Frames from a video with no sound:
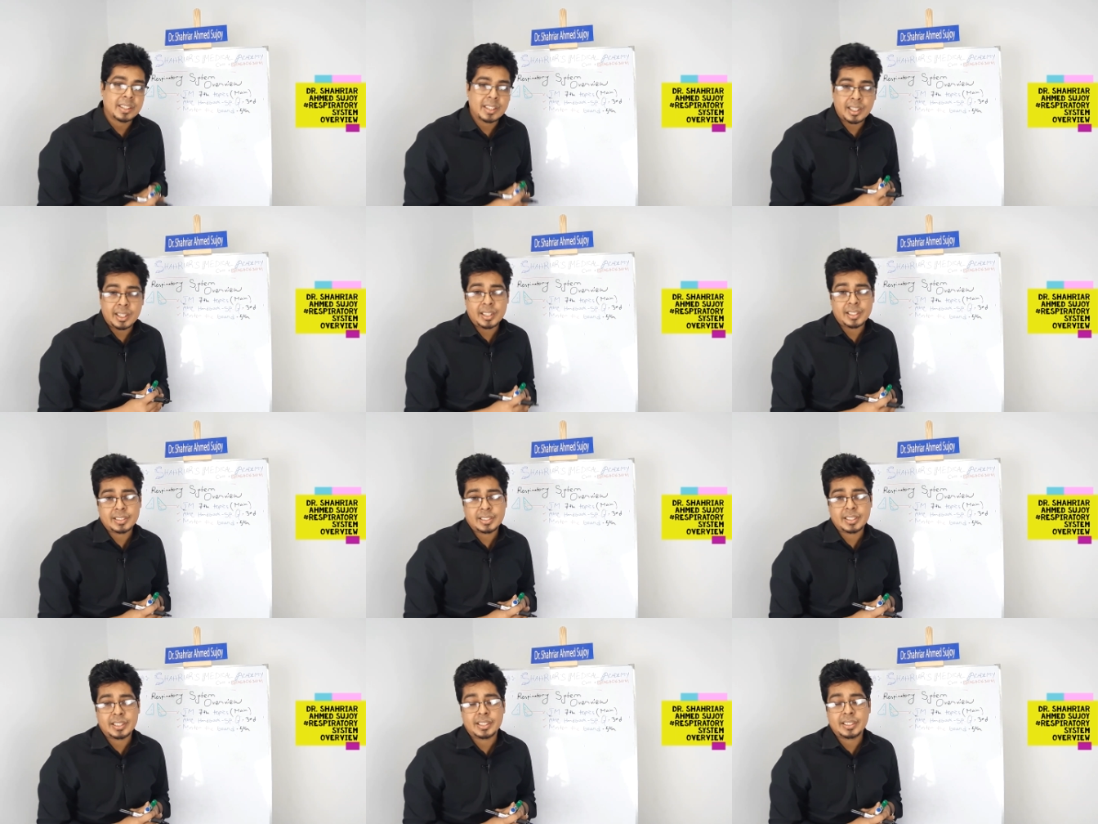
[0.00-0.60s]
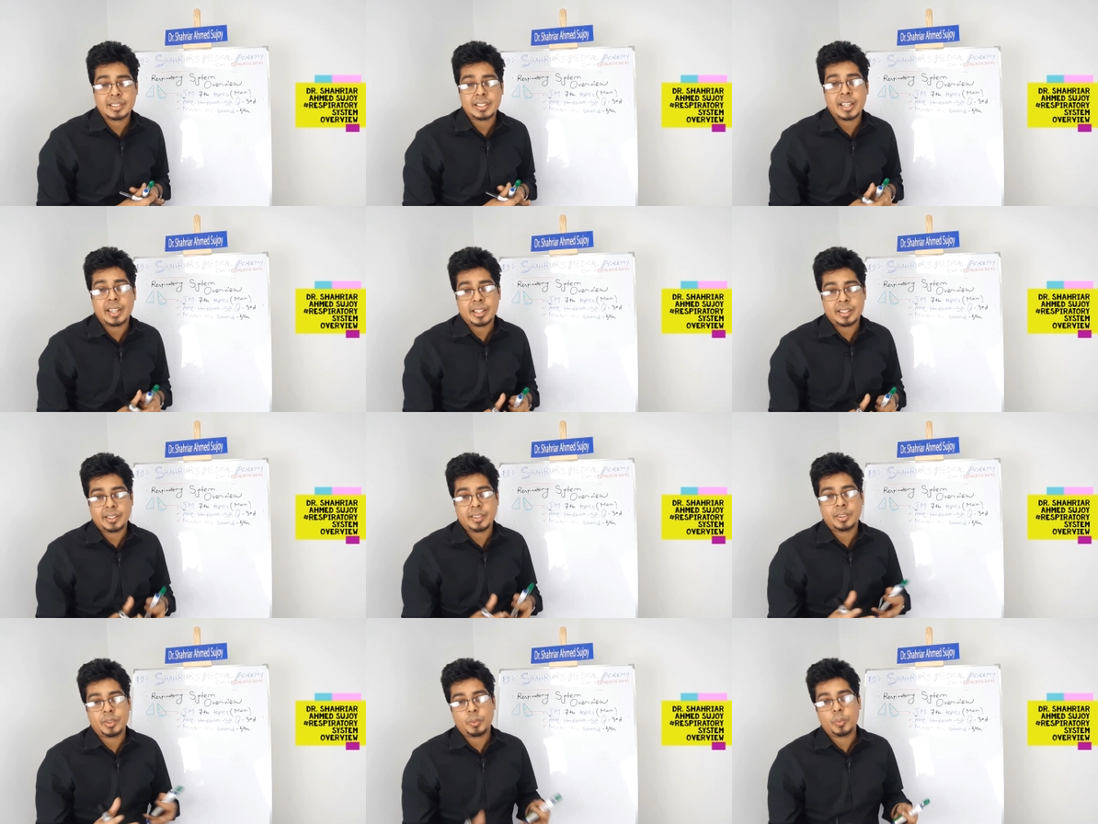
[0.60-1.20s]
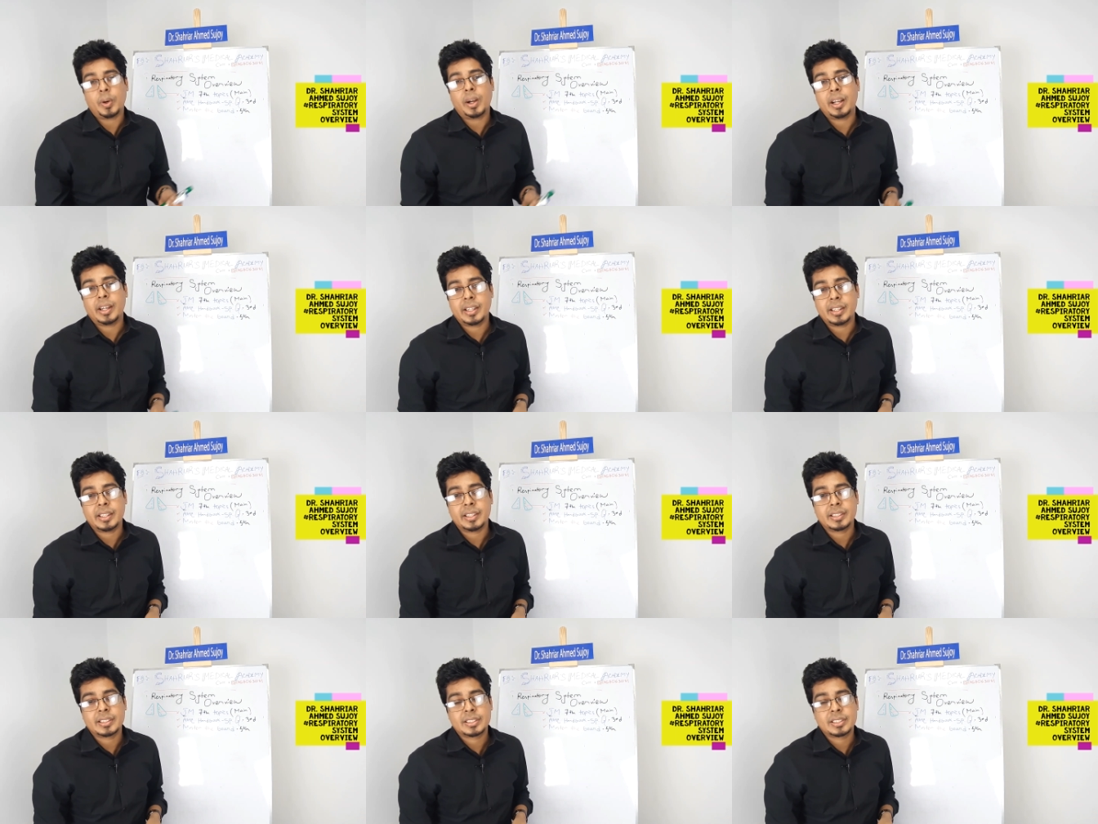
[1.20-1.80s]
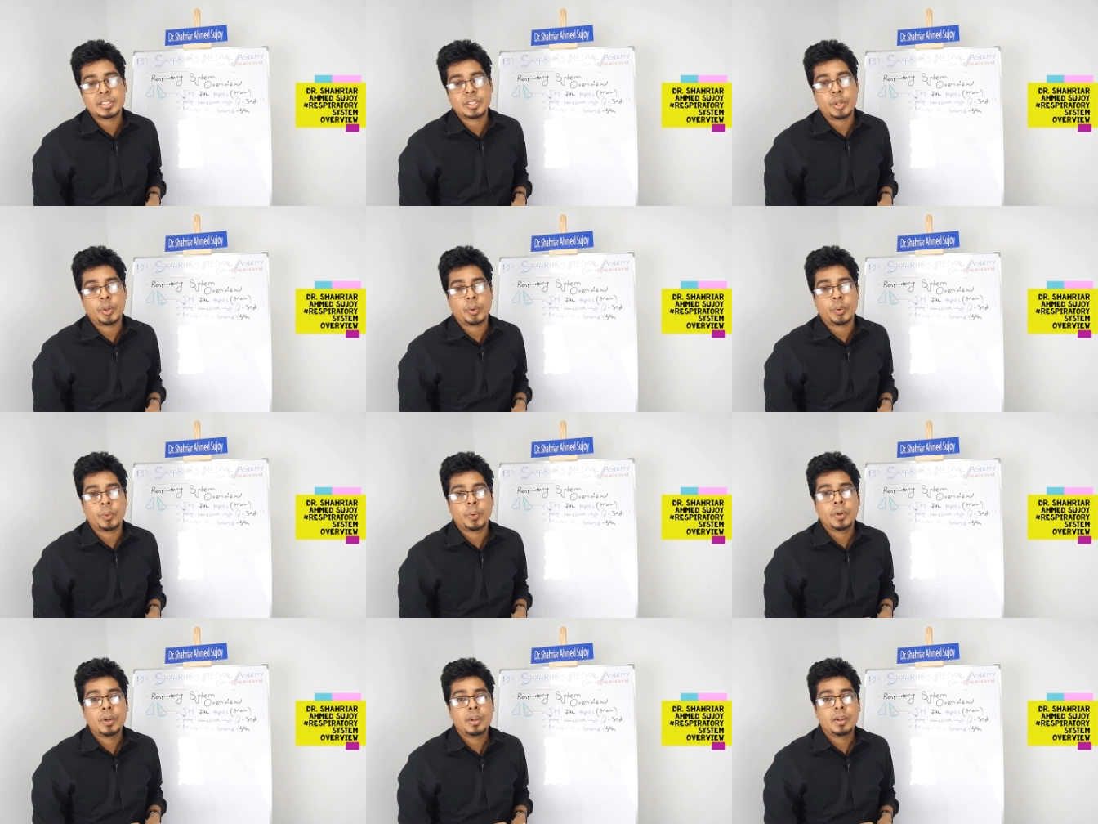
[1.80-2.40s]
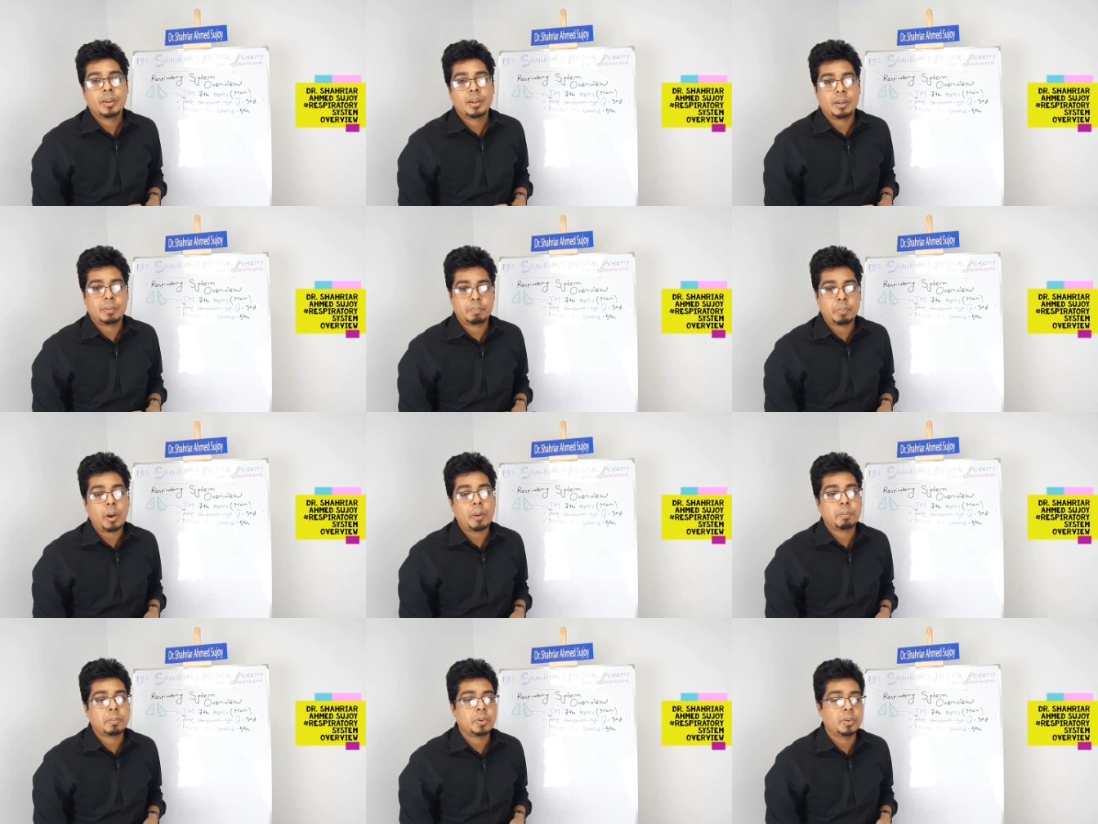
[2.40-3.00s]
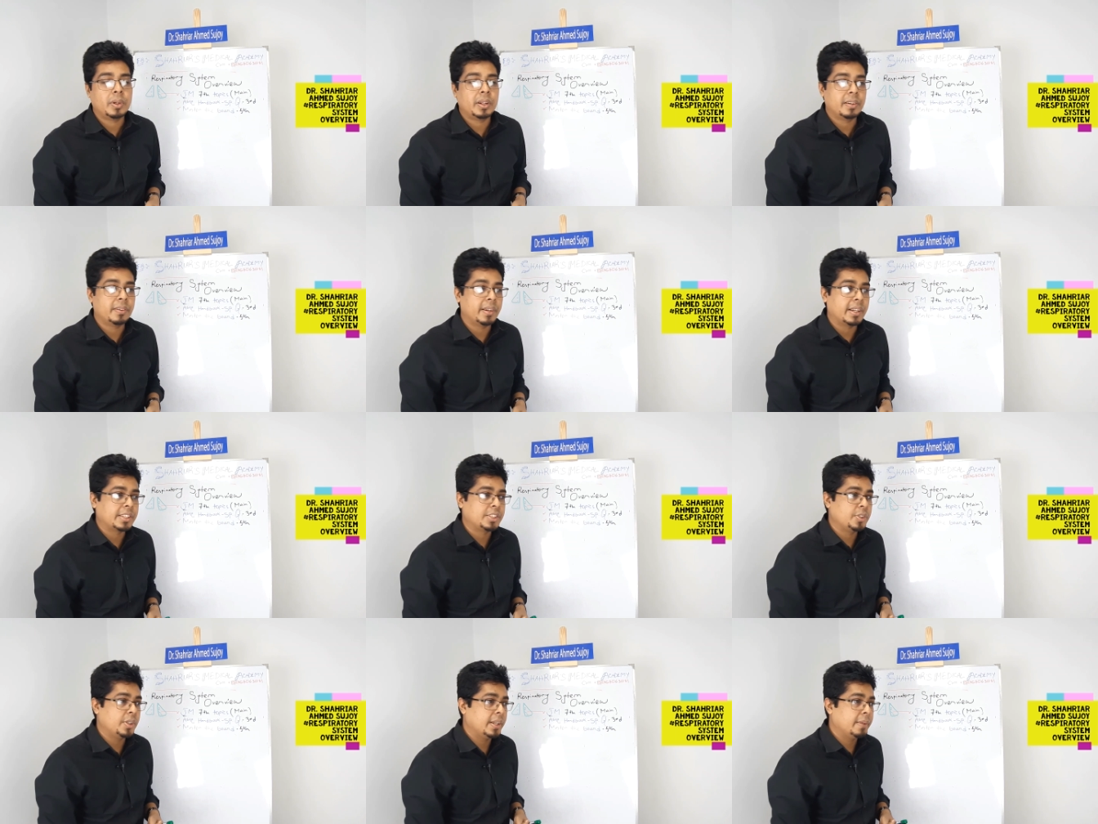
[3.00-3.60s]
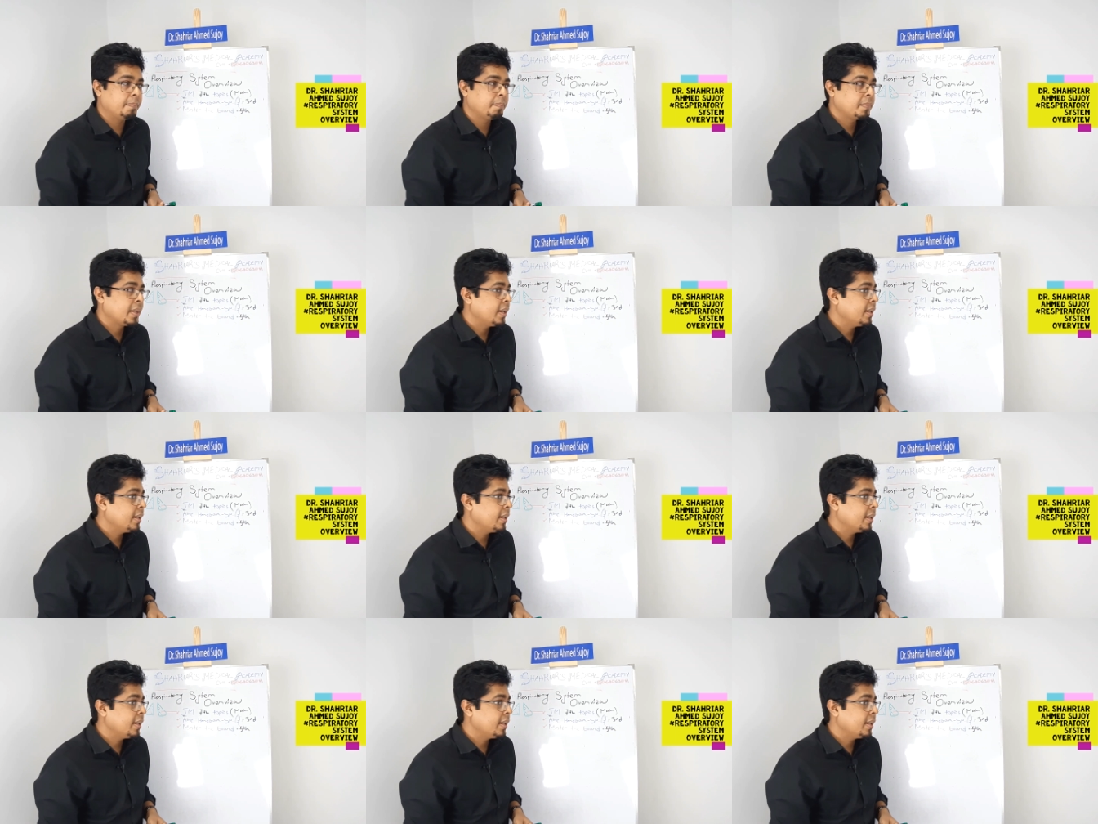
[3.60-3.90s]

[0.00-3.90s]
classes and why it's so popular actually.